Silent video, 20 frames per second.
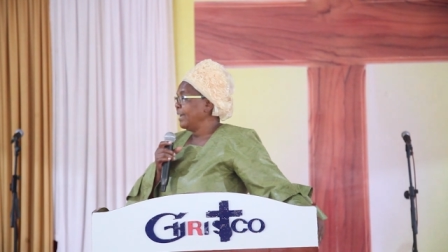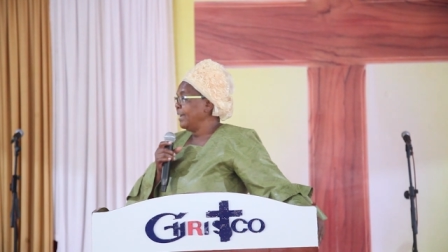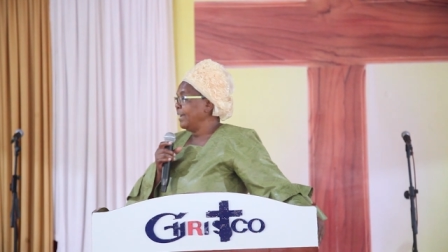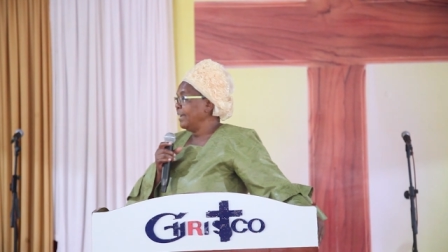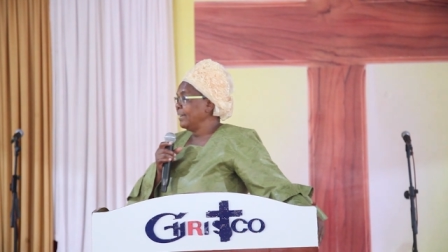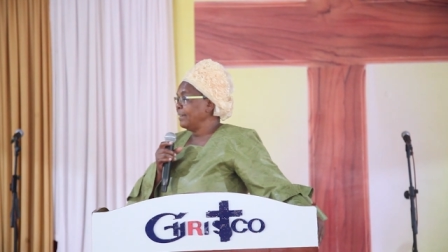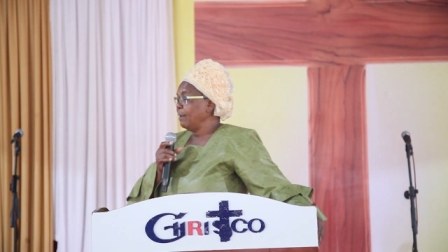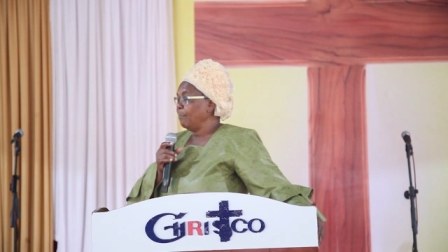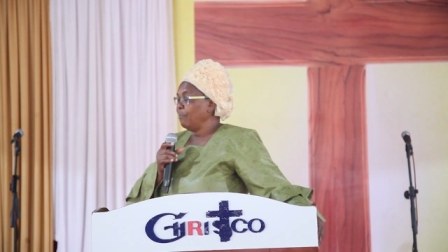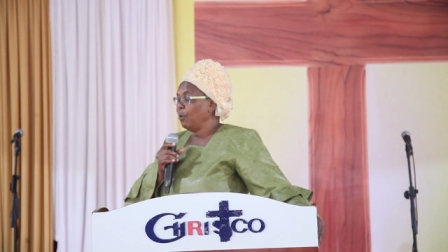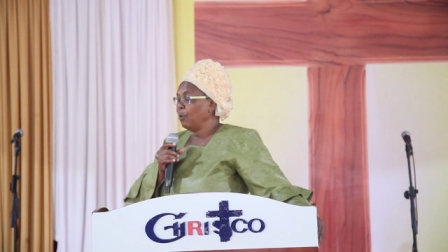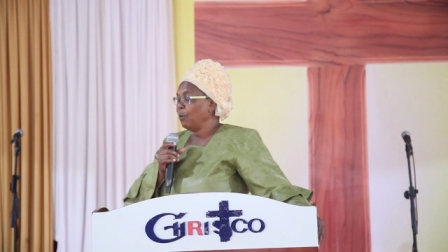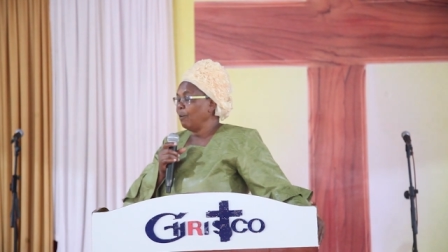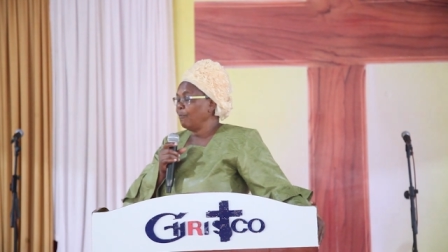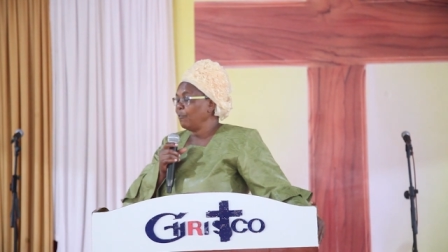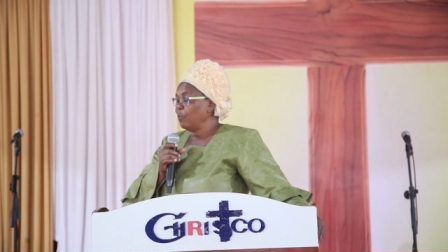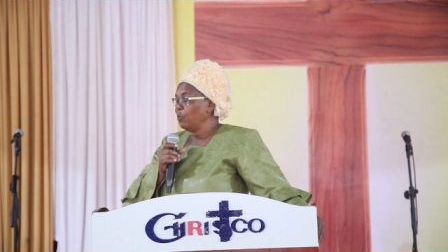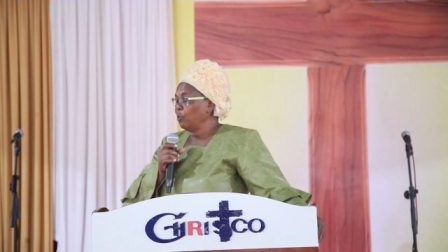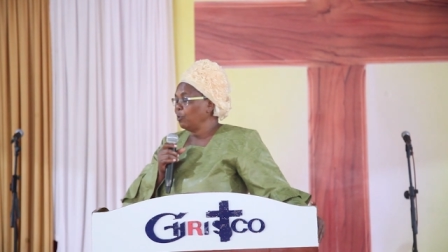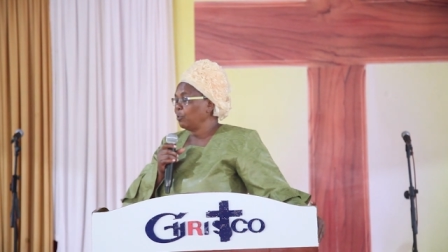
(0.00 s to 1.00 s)
in the book
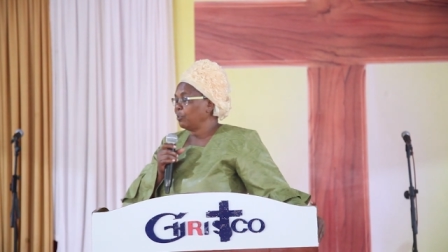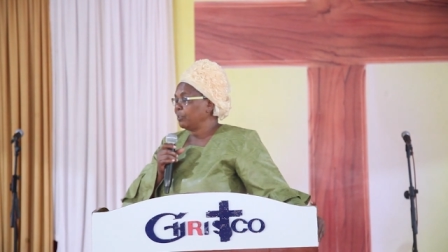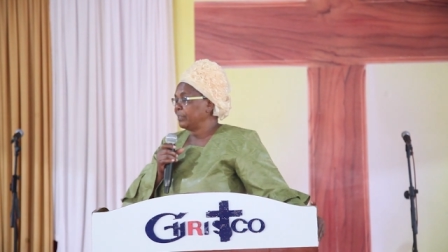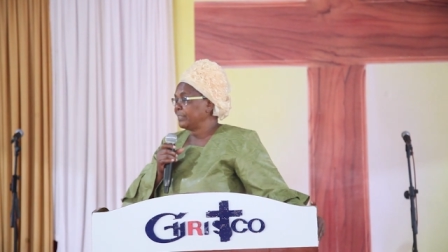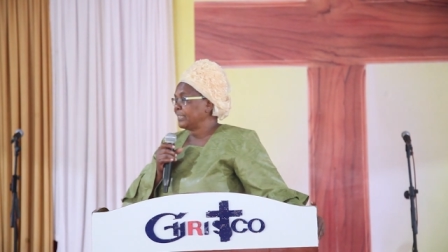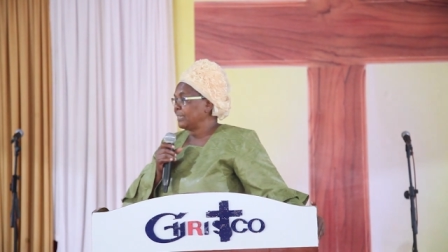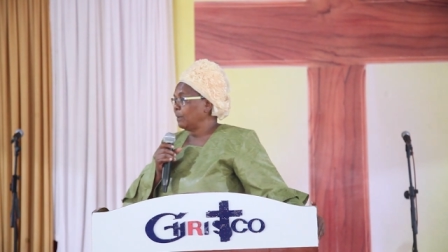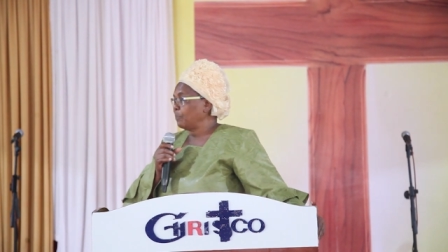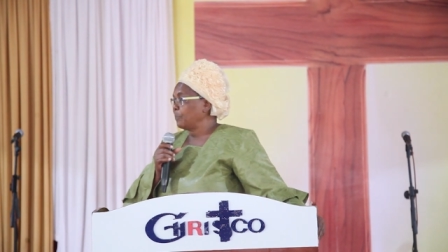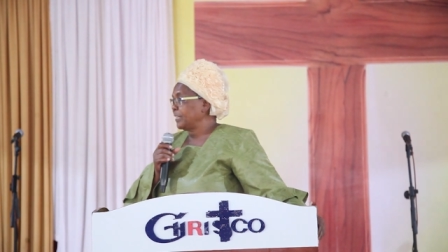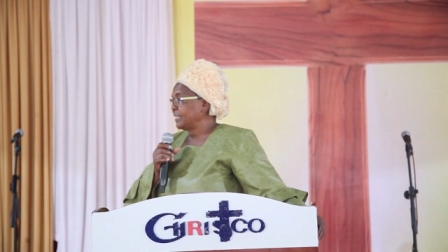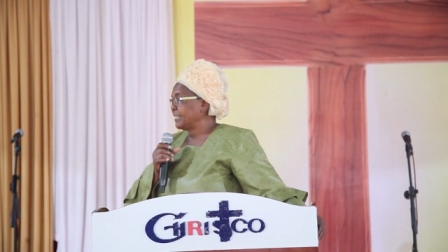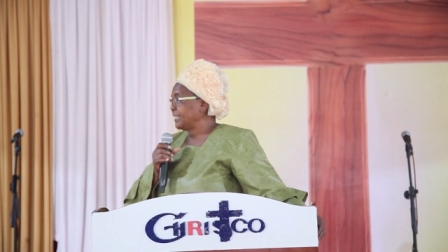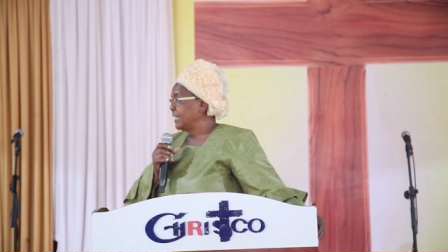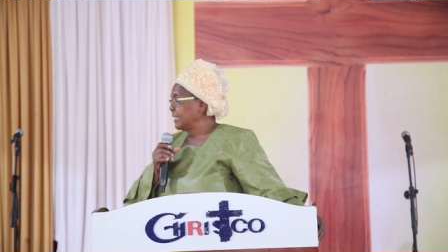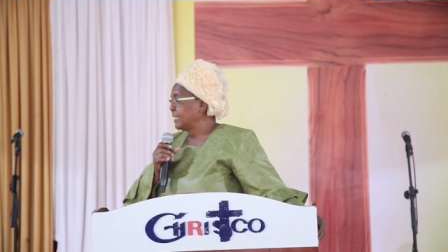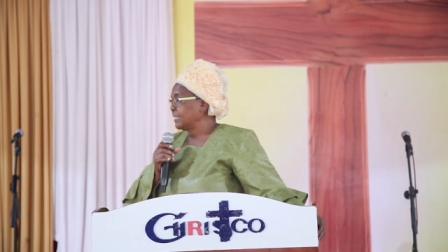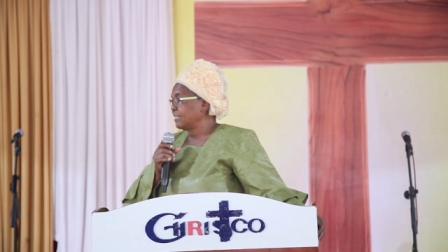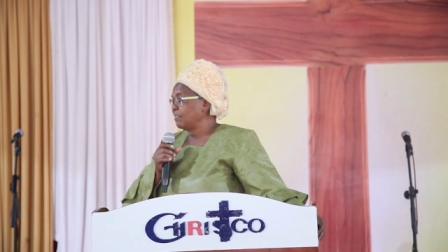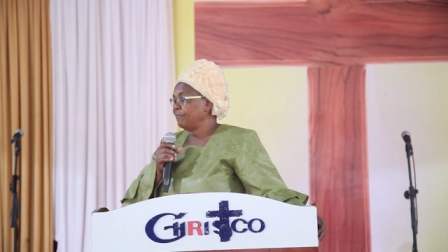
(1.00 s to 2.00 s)
of Luke chapter
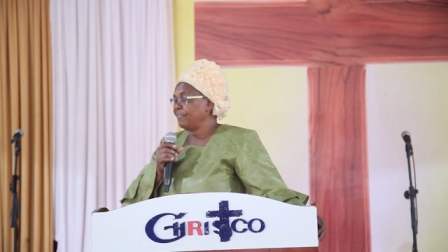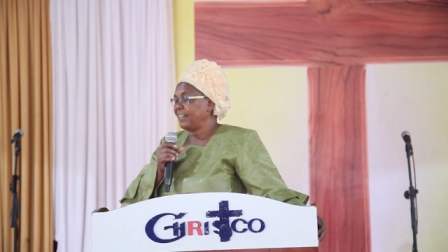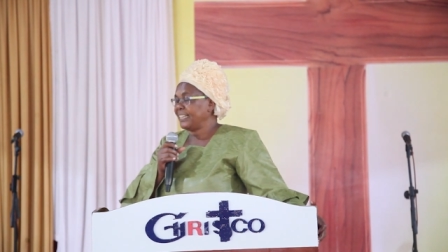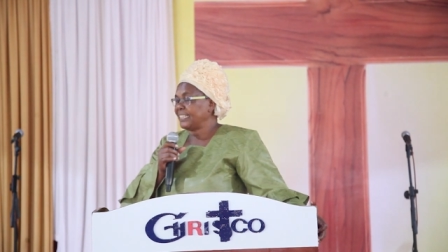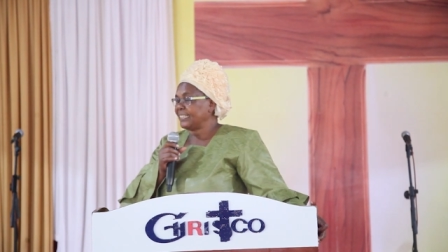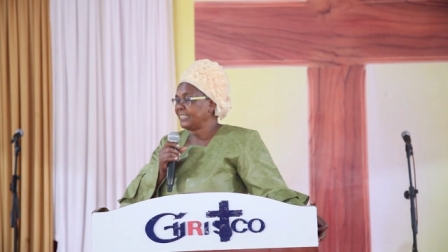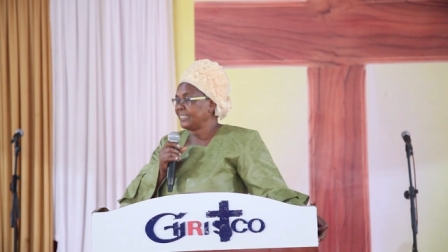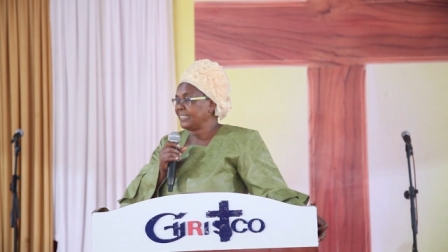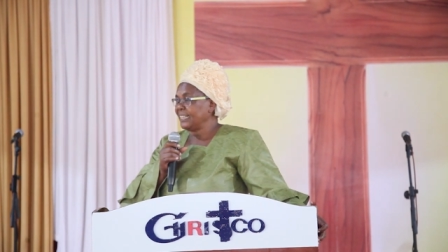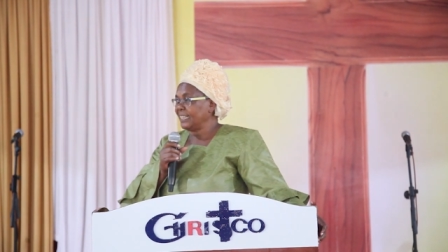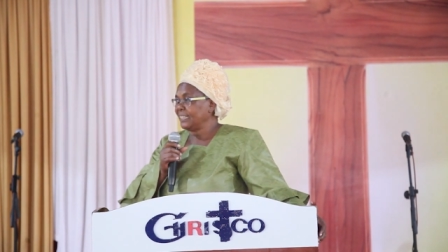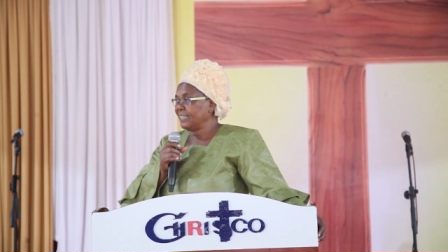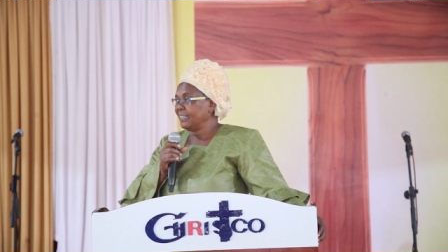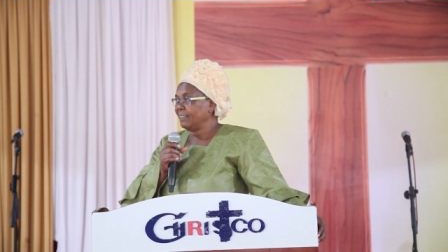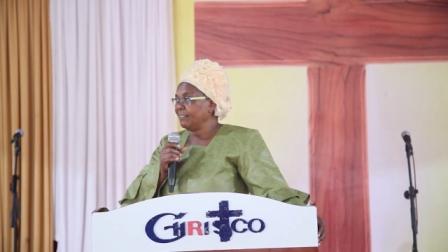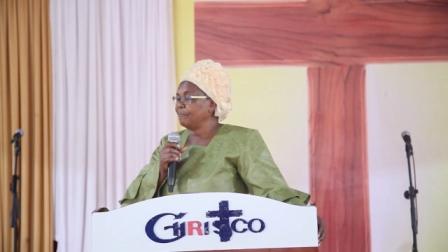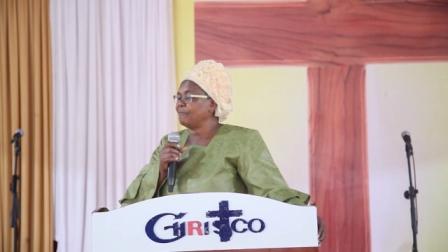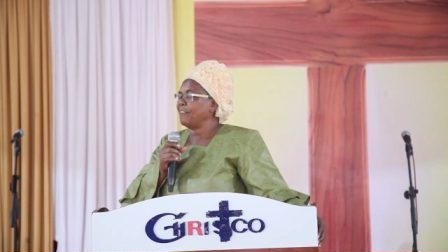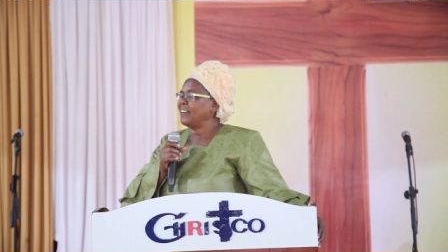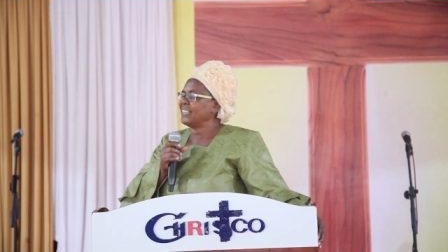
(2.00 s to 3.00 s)
18
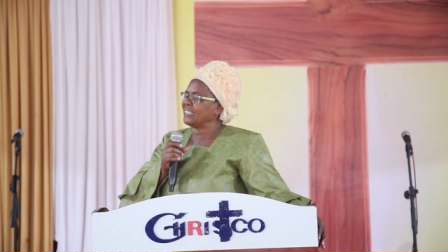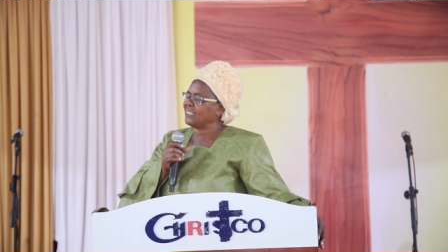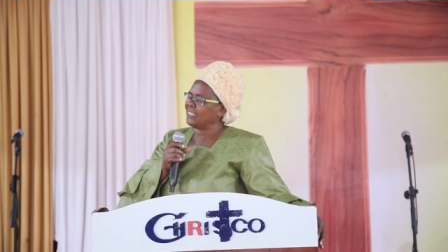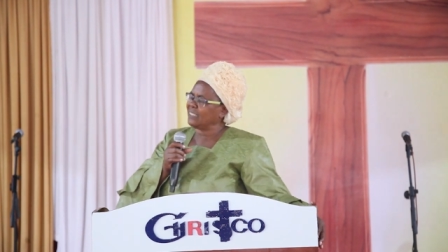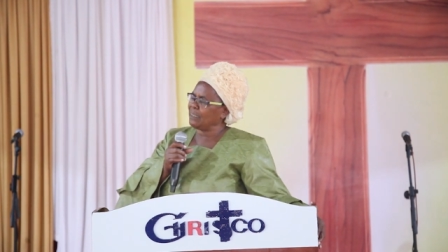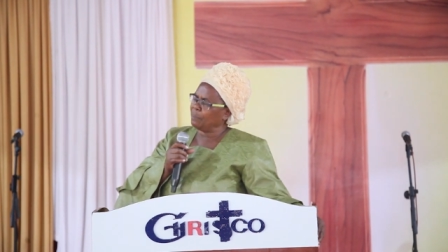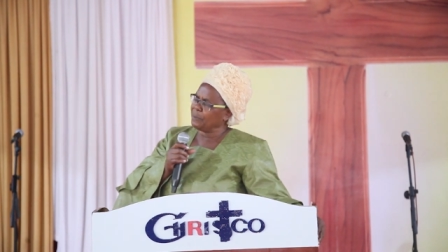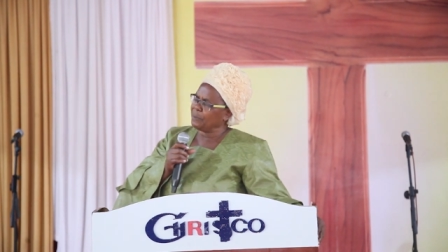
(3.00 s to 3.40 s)
verse